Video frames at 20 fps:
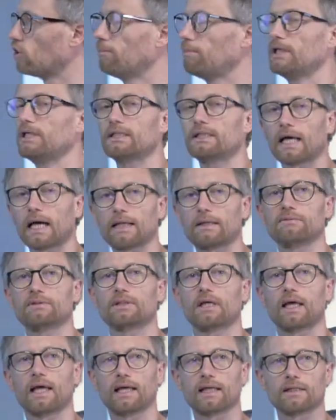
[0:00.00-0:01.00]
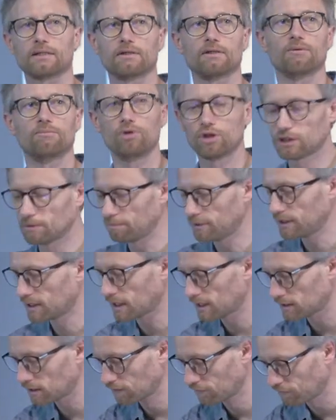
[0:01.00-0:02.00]
doubling times and
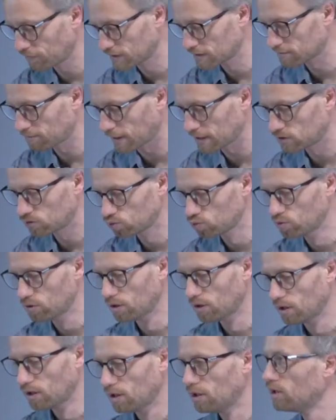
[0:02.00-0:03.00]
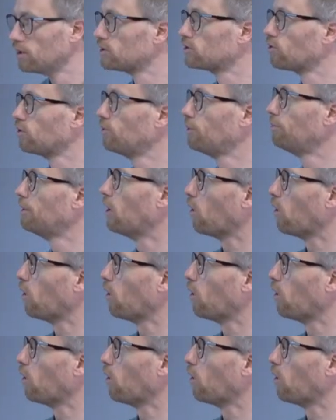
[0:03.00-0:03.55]
multiplicating things by 2. So we